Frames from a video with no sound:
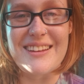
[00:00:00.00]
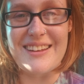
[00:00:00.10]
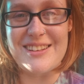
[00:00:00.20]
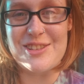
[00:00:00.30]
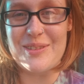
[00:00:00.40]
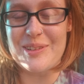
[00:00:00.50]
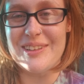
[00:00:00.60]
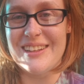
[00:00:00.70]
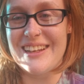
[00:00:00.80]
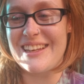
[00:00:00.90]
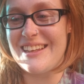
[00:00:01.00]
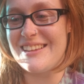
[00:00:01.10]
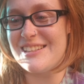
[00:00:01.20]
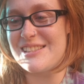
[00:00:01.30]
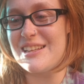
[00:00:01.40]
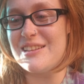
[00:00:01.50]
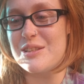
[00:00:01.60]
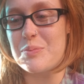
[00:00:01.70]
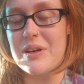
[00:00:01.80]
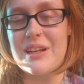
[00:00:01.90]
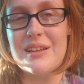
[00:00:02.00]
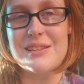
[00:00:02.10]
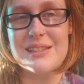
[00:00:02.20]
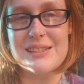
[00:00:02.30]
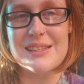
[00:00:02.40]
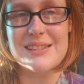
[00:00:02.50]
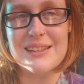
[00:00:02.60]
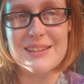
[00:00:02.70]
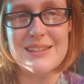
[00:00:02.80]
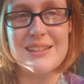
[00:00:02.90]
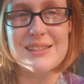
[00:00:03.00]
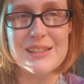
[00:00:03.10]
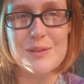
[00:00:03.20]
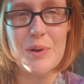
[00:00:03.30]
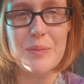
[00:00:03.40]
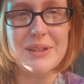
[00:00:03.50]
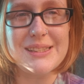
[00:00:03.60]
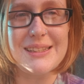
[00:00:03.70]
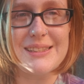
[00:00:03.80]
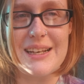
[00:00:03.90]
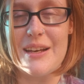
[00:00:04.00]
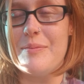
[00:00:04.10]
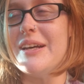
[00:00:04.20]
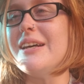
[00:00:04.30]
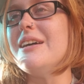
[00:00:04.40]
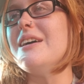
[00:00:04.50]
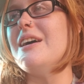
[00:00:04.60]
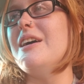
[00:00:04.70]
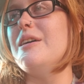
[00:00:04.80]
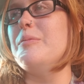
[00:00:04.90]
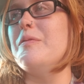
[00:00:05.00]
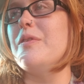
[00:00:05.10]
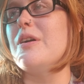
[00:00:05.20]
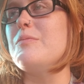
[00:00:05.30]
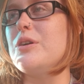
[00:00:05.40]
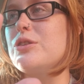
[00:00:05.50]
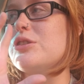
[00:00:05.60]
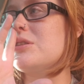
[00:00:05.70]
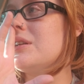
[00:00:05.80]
in general, like in this planet, this existence, these moments in time. I'm very much